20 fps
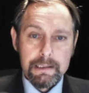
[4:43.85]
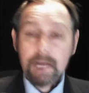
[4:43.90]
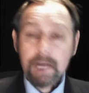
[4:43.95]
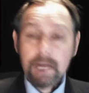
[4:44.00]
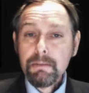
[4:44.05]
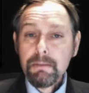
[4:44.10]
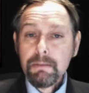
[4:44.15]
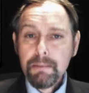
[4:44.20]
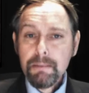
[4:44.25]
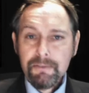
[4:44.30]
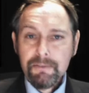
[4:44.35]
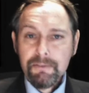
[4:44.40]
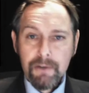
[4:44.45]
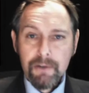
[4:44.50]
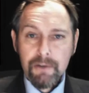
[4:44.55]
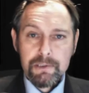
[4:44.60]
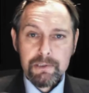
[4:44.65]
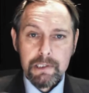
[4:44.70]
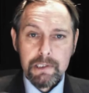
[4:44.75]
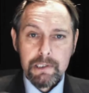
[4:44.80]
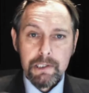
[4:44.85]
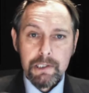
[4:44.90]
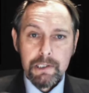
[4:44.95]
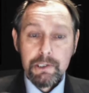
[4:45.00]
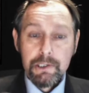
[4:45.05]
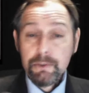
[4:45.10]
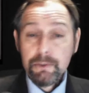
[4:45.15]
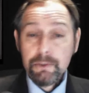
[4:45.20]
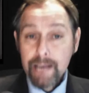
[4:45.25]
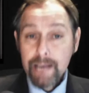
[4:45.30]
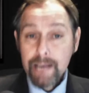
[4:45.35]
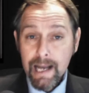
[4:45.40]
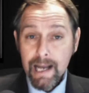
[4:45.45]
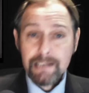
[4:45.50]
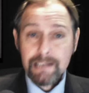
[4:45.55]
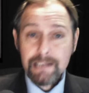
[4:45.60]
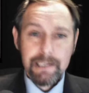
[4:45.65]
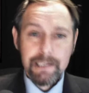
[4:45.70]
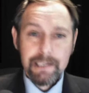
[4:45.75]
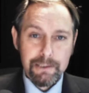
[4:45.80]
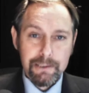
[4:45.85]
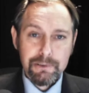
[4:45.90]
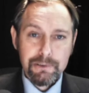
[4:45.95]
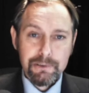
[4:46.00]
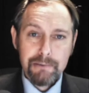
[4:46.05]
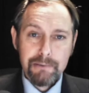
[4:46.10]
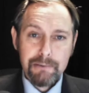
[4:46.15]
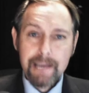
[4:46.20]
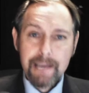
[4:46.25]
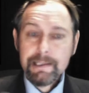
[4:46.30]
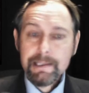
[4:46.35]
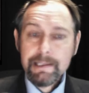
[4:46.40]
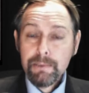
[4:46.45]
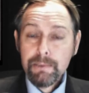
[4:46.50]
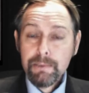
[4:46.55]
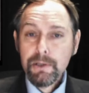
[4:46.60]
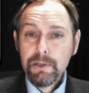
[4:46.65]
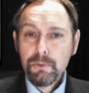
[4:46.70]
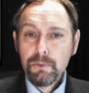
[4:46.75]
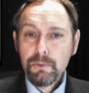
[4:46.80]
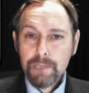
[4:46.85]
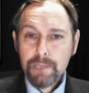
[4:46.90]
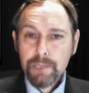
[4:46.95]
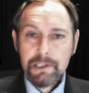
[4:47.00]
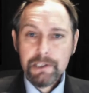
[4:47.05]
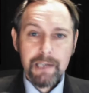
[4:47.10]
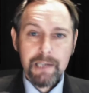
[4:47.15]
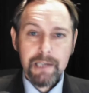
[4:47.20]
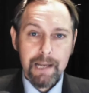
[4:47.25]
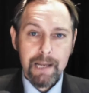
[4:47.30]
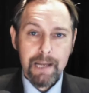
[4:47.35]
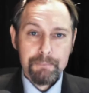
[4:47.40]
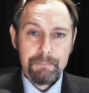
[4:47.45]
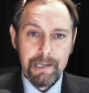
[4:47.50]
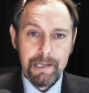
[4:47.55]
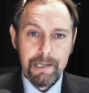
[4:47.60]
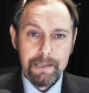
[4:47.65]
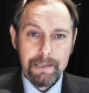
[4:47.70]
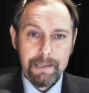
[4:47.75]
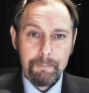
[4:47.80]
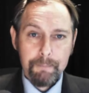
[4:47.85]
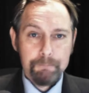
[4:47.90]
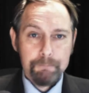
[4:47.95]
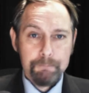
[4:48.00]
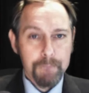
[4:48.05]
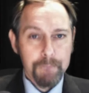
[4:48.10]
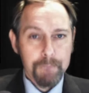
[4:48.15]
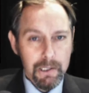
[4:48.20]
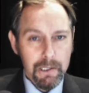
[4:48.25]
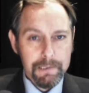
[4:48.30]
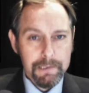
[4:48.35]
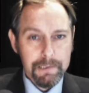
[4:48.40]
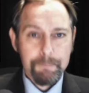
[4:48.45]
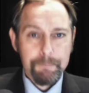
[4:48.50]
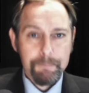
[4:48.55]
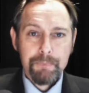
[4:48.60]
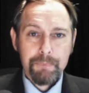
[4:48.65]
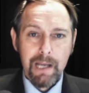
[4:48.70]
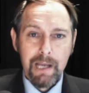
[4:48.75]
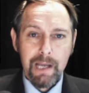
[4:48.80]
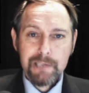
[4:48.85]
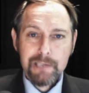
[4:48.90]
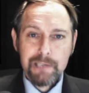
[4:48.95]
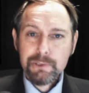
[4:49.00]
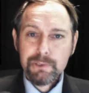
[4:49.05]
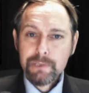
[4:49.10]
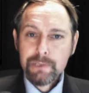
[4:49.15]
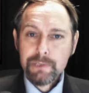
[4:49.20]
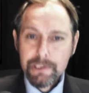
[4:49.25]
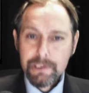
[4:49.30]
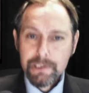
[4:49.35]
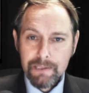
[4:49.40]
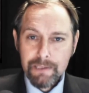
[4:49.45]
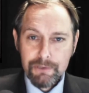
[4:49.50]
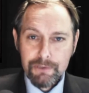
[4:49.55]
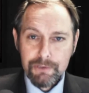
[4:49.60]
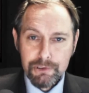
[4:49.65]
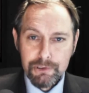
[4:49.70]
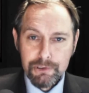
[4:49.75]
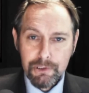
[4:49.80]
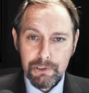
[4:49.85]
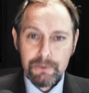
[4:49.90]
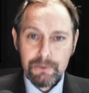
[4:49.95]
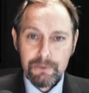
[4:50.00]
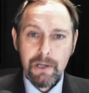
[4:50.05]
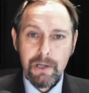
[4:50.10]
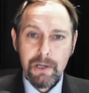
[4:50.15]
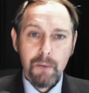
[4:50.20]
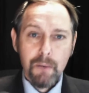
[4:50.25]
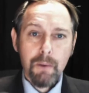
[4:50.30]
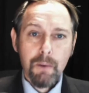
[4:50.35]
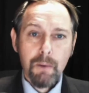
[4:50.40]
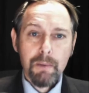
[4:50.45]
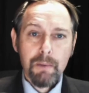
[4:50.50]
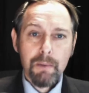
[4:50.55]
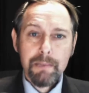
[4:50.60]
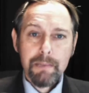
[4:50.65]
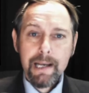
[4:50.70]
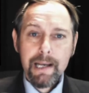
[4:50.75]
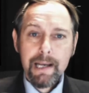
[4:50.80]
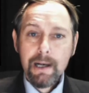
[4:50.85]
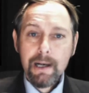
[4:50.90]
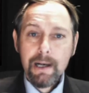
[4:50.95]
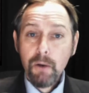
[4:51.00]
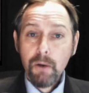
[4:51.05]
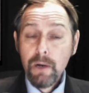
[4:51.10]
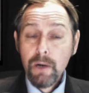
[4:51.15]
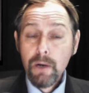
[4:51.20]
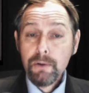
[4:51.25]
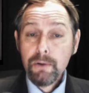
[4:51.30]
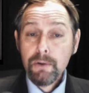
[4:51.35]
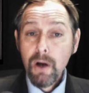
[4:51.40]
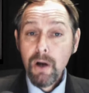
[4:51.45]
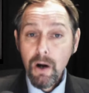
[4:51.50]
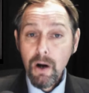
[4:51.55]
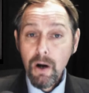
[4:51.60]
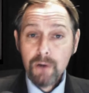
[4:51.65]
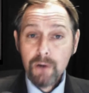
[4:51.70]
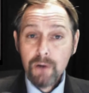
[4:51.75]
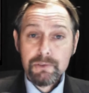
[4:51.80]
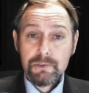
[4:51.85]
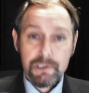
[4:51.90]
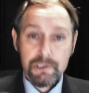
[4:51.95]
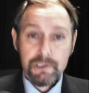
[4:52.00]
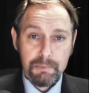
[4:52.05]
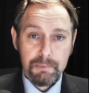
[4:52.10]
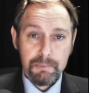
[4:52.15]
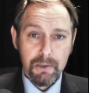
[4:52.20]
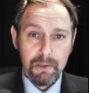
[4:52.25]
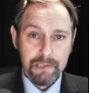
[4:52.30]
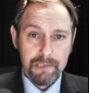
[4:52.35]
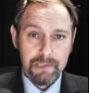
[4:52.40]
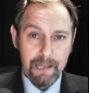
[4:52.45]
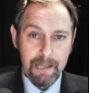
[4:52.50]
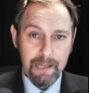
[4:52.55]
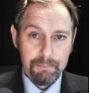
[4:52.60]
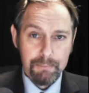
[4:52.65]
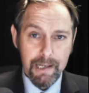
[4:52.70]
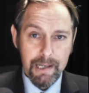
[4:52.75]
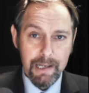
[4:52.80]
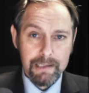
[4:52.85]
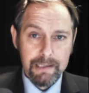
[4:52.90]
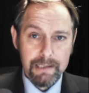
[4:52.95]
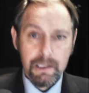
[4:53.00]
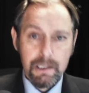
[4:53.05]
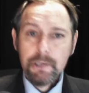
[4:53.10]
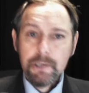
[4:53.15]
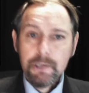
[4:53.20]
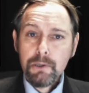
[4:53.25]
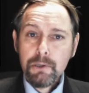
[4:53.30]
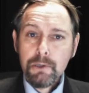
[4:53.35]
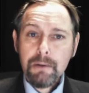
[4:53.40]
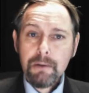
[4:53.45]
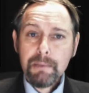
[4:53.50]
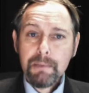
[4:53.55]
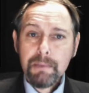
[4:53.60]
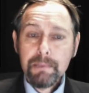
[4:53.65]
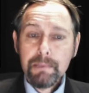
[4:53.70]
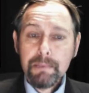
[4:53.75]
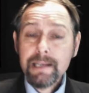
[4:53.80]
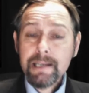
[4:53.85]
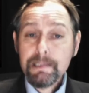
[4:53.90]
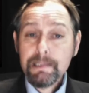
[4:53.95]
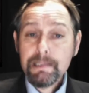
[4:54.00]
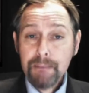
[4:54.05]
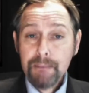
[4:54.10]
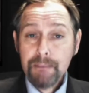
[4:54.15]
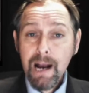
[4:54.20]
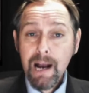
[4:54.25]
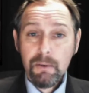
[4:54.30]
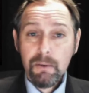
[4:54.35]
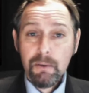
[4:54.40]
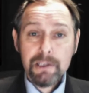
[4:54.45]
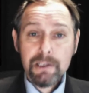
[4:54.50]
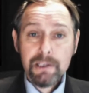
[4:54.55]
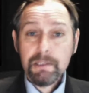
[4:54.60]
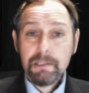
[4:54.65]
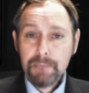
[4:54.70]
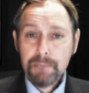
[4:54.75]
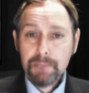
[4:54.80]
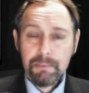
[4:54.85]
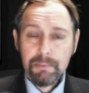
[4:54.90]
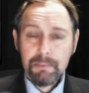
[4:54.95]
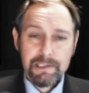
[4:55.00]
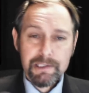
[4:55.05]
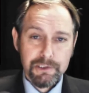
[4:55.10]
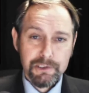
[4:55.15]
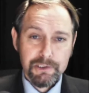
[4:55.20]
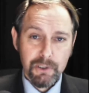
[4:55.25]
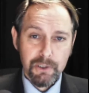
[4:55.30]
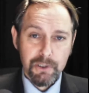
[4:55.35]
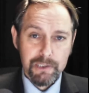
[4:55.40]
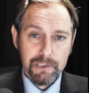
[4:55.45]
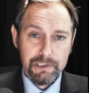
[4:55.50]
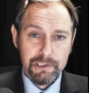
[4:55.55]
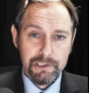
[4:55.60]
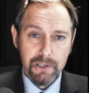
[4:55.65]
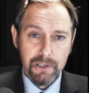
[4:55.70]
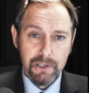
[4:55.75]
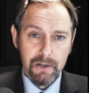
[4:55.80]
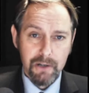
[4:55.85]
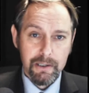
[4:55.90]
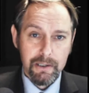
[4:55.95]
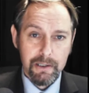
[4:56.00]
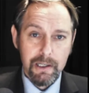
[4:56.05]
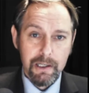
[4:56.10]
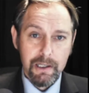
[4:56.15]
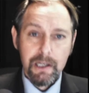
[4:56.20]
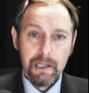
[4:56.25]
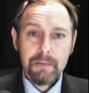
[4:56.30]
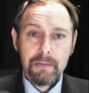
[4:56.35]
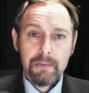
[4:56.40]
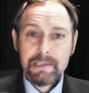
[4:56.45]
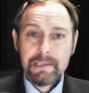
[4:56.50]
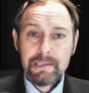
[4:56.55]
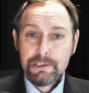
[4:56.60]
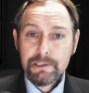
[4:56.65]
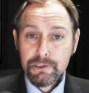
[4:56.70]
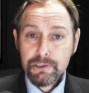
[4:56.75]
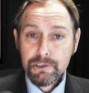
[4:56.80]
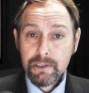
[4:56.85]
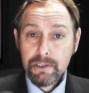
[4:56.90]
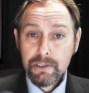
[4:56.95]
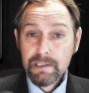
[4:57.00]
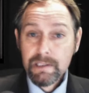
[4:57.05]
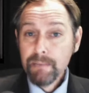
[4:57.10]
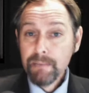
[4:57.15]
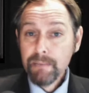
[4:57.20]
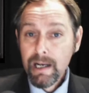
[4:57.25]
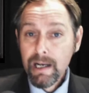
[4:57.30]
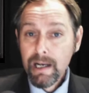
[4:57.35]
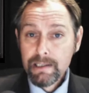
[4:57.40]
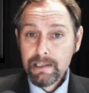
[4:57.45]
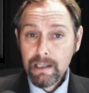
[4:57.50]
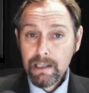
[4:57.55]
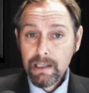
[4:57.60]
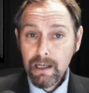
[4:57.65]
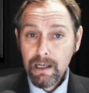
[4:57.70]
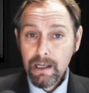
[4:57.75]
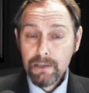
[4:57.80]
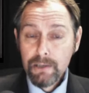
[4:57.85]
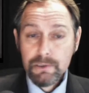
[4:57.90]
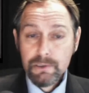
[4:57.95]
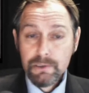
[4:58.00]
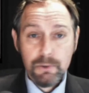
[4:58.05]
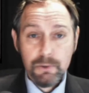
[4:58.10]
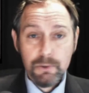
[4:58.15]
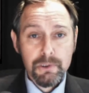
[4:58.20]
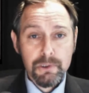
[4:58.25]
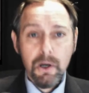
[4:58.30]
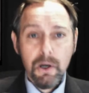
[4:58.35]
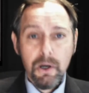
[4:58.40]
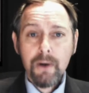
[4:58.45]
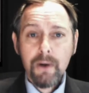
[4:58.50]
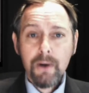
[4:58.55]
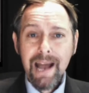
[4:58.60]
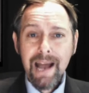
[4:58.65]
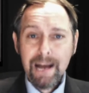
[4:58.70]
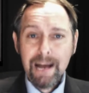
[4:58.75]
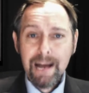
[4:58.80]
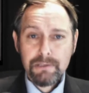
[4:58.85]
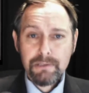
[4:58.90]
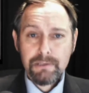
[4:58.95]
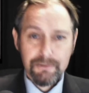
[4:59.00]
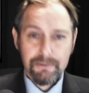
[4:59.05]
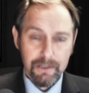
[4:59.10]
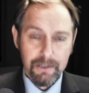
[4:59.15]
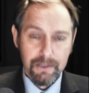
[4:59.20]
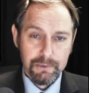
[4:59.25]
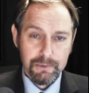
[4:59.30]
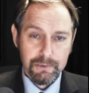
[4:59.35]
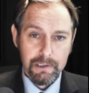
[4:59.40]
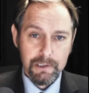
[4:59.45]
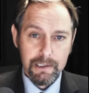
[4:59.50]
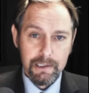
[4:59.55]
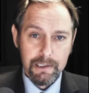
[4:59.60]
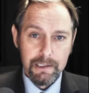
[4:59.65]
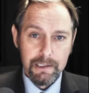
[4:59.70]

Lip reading: Now remember, folks, you can deal directly with your regional MP, but, as you'll discover soon when we begin our own on-the-spot campaign, your MEP is a powerless puppet nodding dog who is instructed behind closed doors on how to vote.